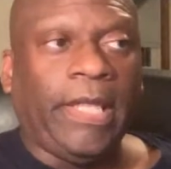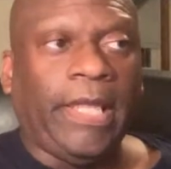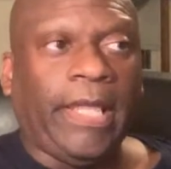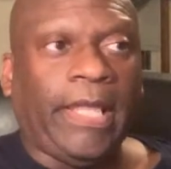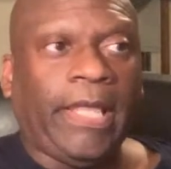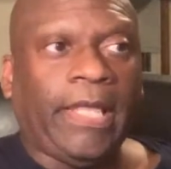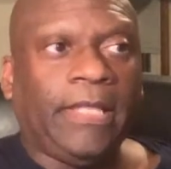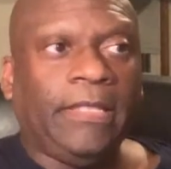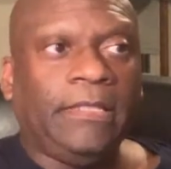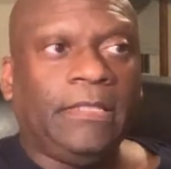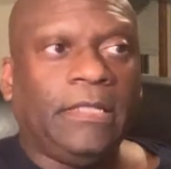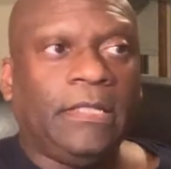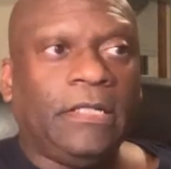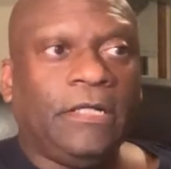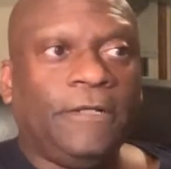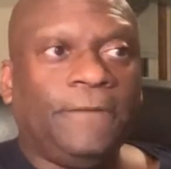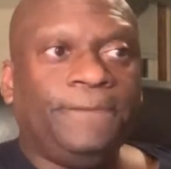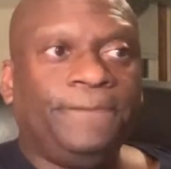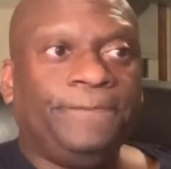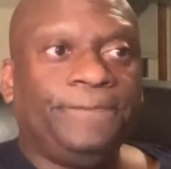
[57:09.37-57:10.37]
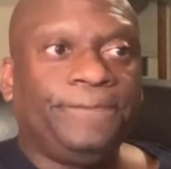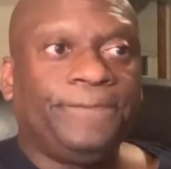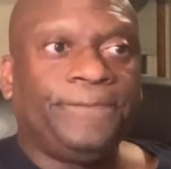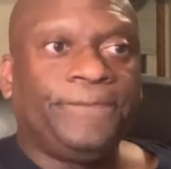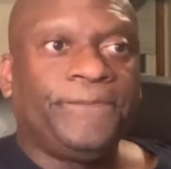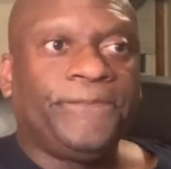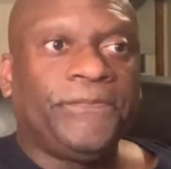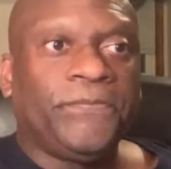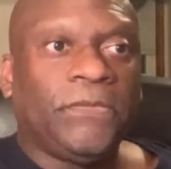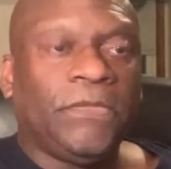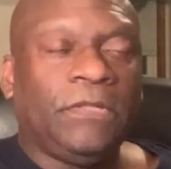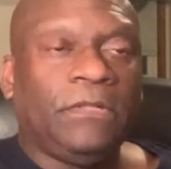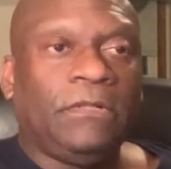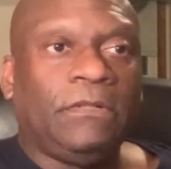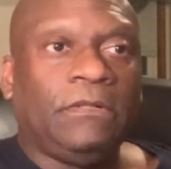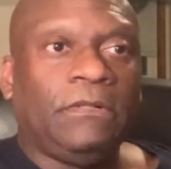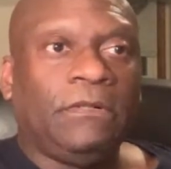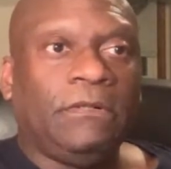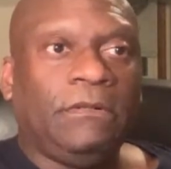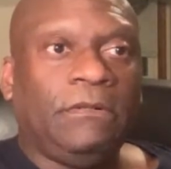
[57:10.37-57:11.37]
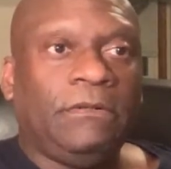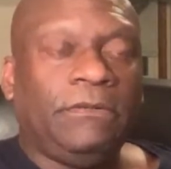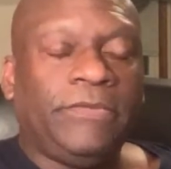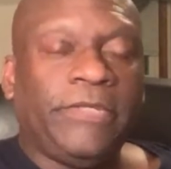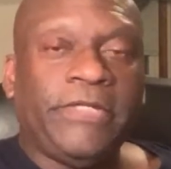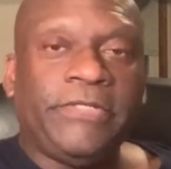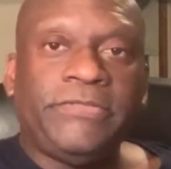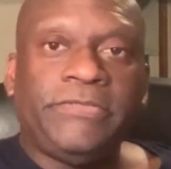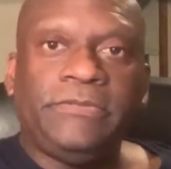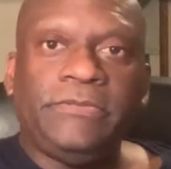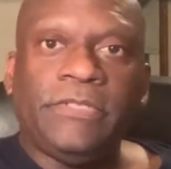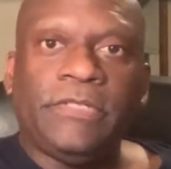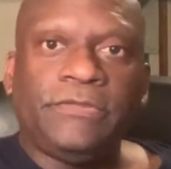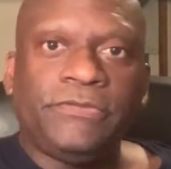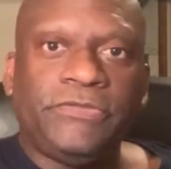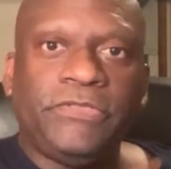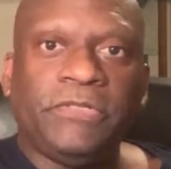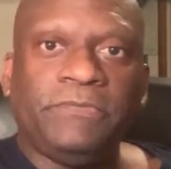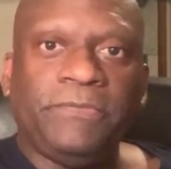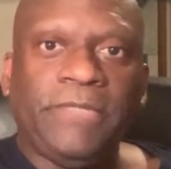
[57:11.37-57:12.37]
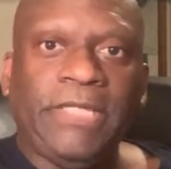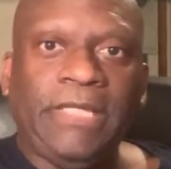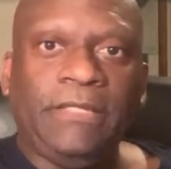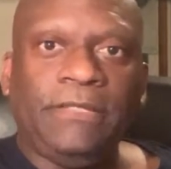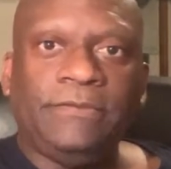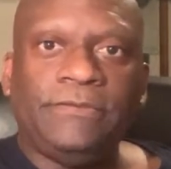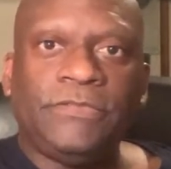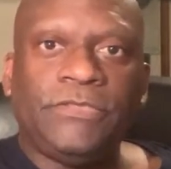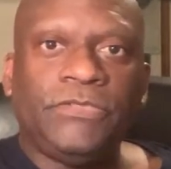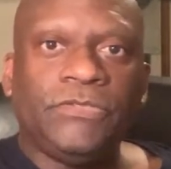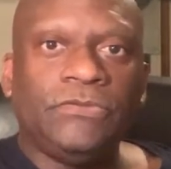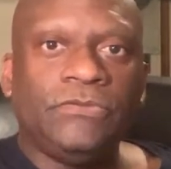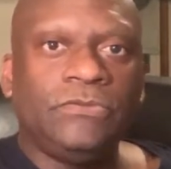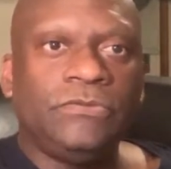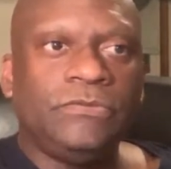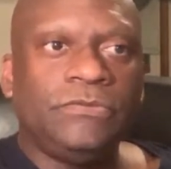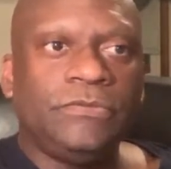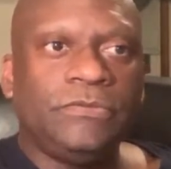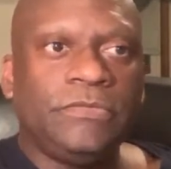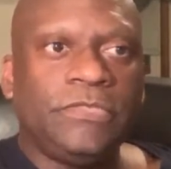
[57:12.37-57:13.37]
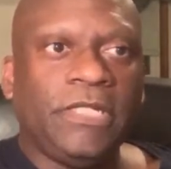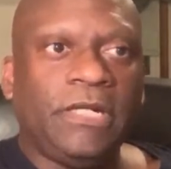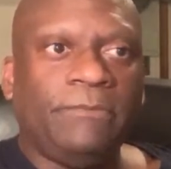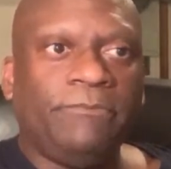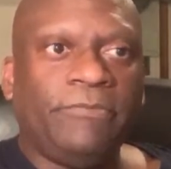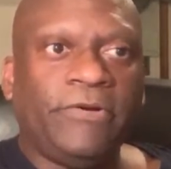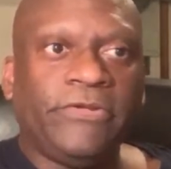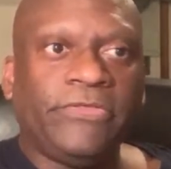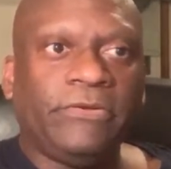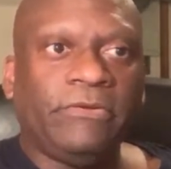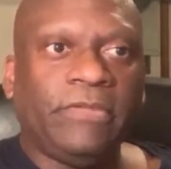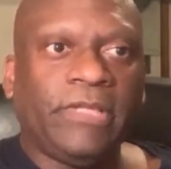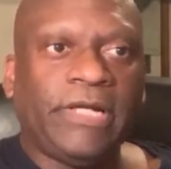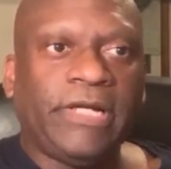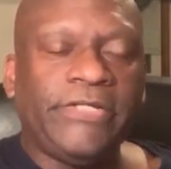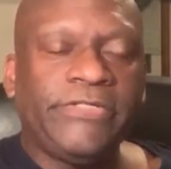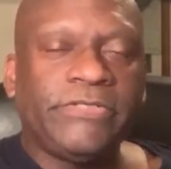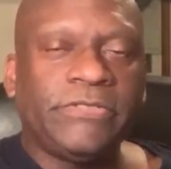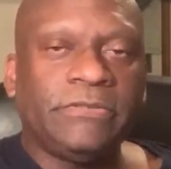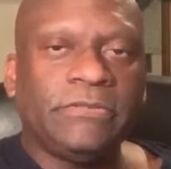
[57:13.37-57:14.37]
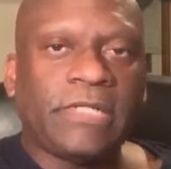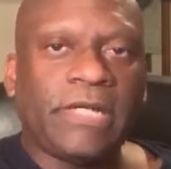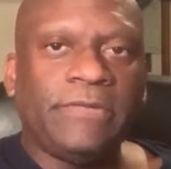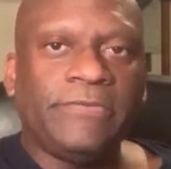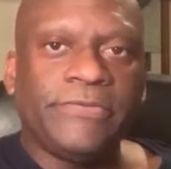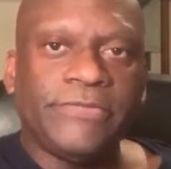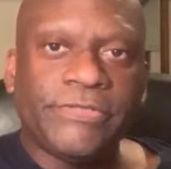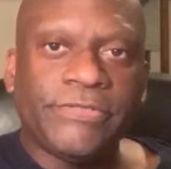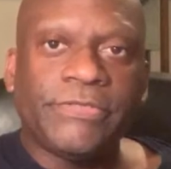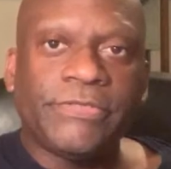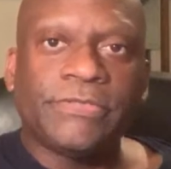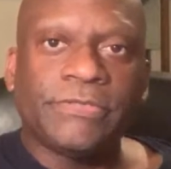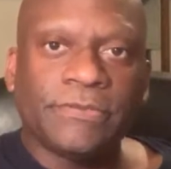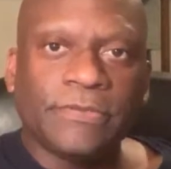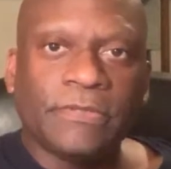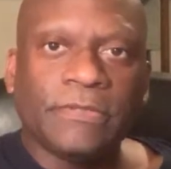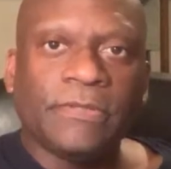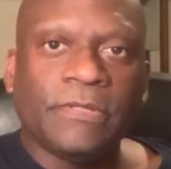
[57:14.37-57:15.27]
And um, they, you know, took me to get a breathalyzer. I was,